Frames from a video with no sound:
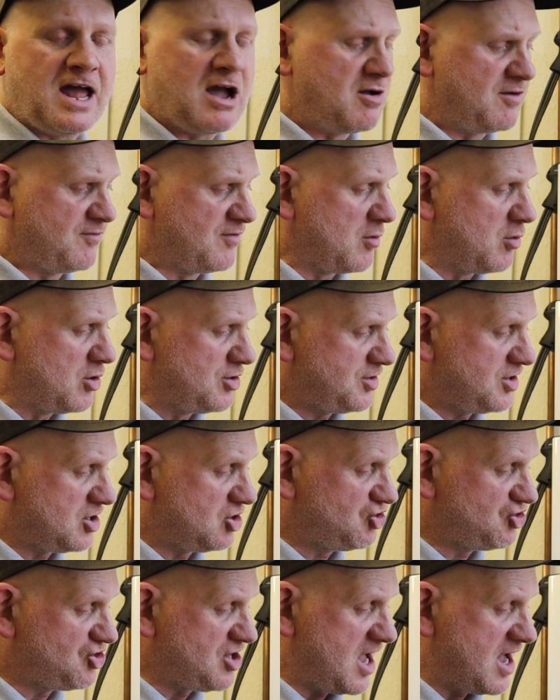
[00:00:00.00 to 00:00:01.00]
Now, if I want to
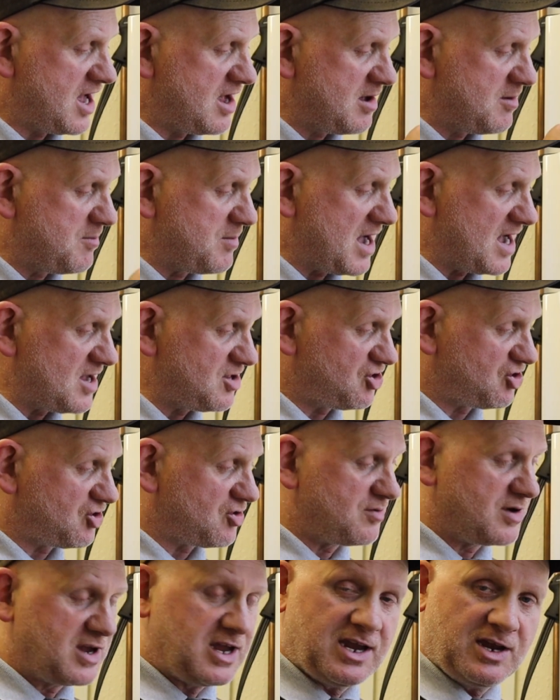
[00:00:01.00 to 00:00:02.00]
share my
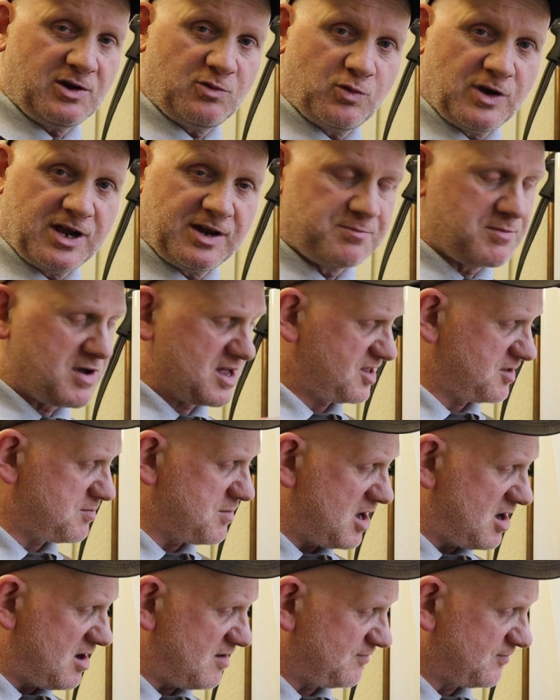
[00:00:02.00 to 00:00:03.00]
screen with my
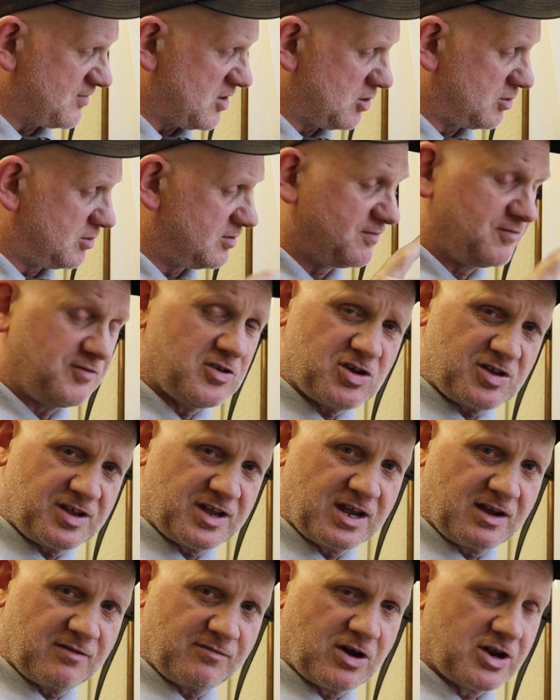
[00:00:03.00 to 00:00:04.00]
smartphone, first
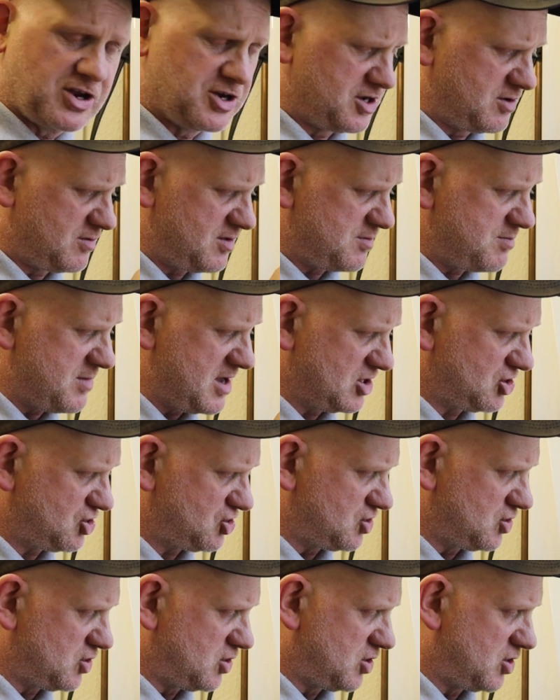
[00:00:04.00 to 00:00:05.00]
thing I've got to do is make
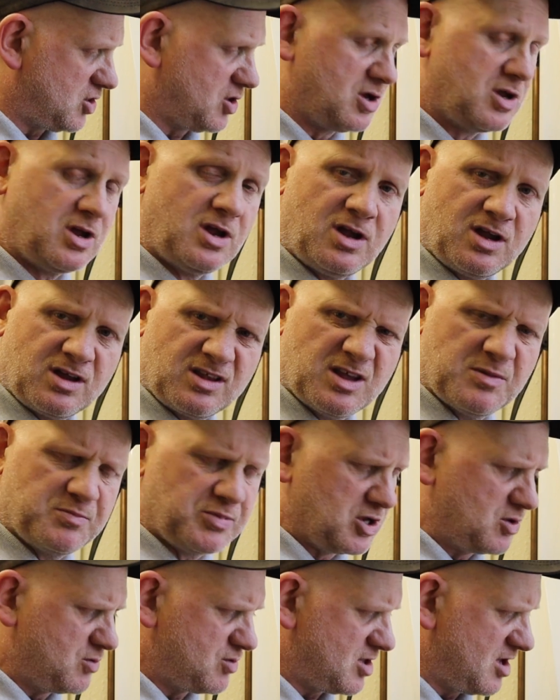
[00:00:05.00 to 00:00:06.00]
sure the
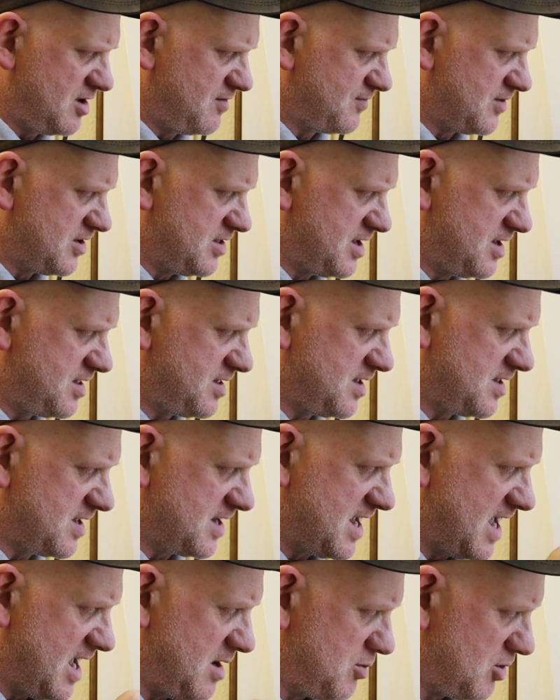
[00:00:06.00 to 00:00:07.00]
Bluetooth on this is
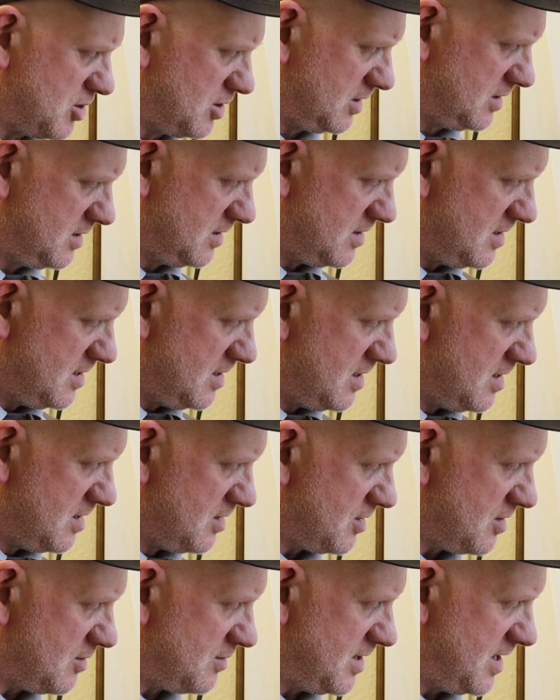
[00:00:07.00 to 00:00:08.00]
enabled.
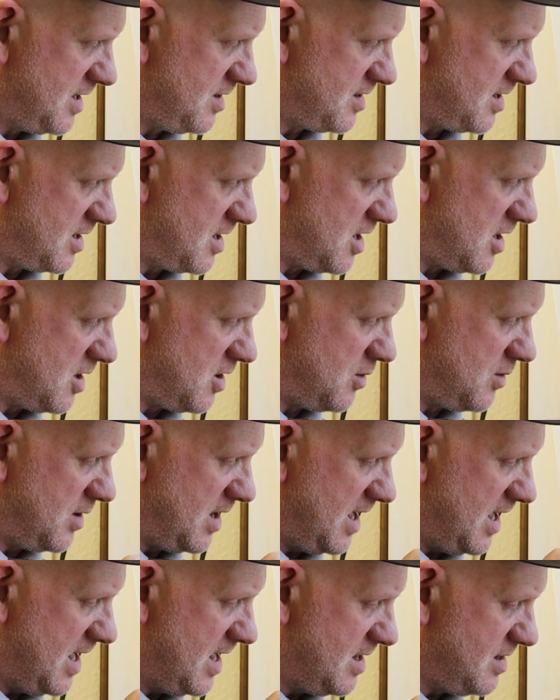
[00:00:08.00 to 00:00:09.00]
So I need to go
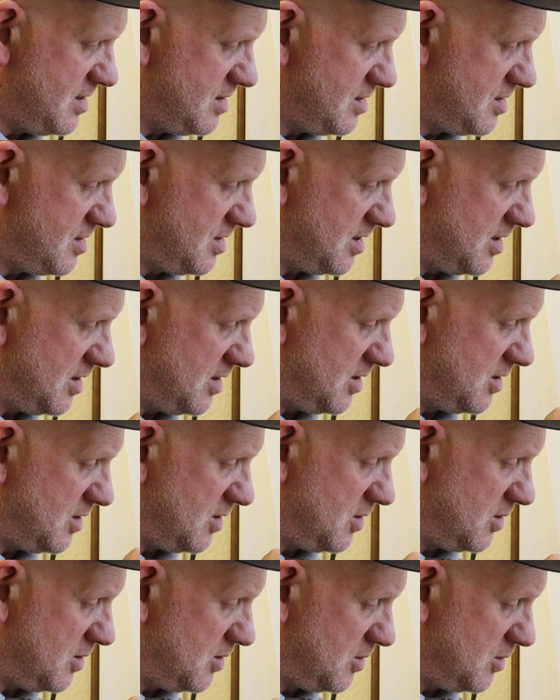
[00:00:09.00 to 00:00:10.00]

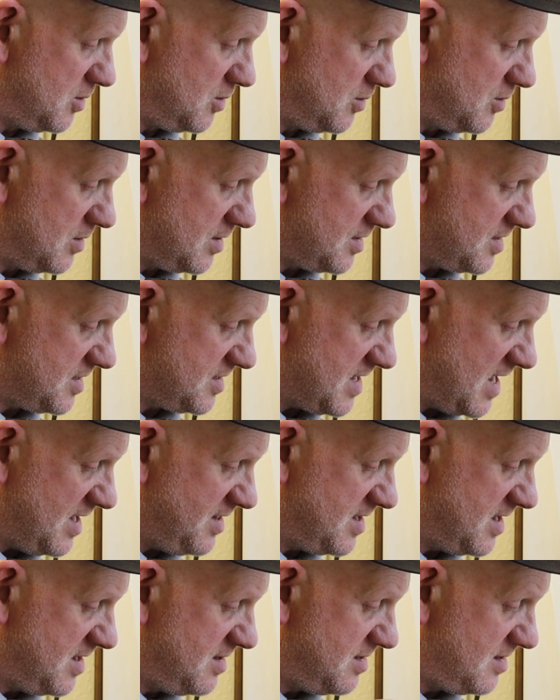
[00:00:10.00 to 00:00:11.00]
into
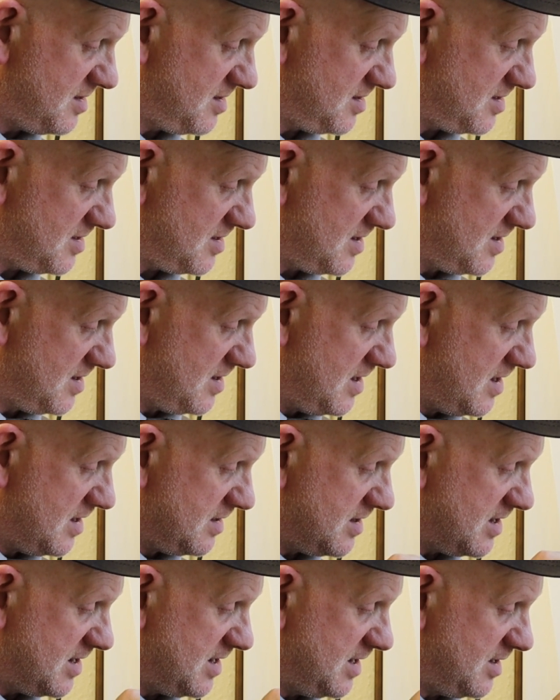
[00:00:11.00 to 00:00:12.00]
settings.
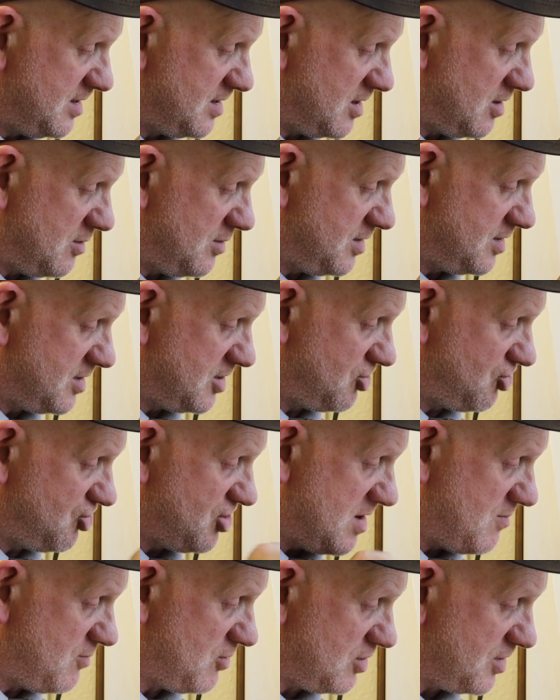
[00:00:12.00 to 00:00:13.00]
I need to go into
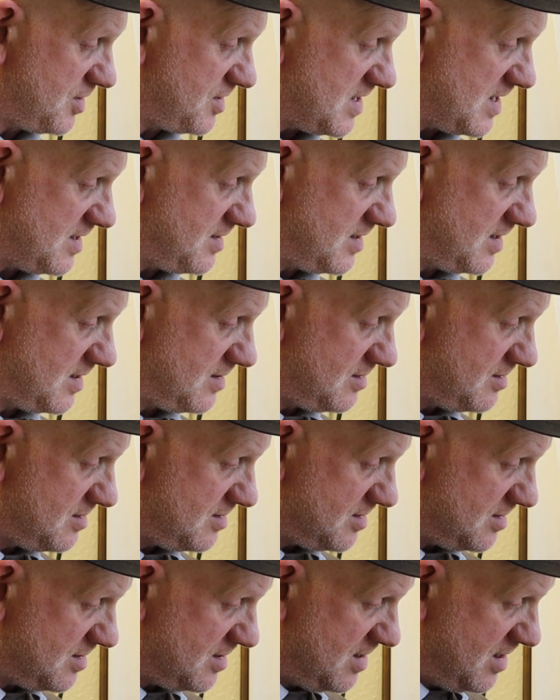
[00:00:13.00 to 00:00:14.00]
general
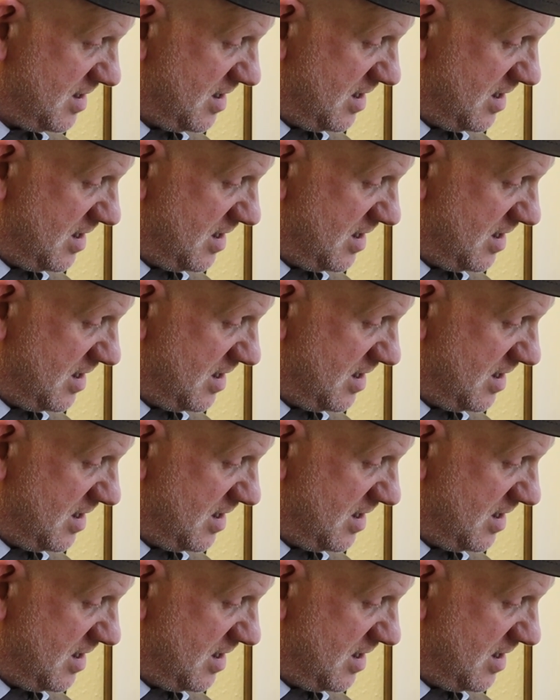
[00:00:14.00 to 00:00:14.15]
settings.